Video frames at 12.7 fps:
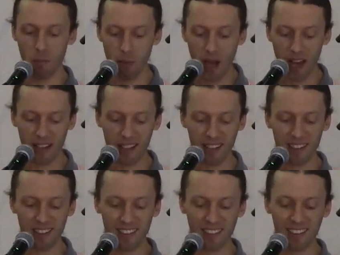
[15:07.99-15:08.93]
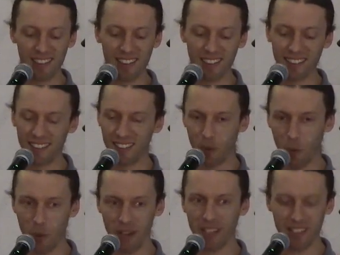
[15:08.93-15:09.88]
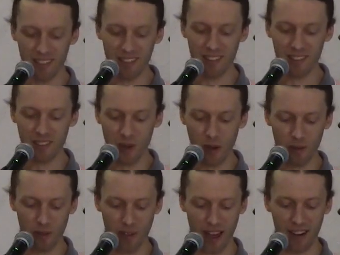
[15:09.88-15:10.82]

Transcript: But we can solve that.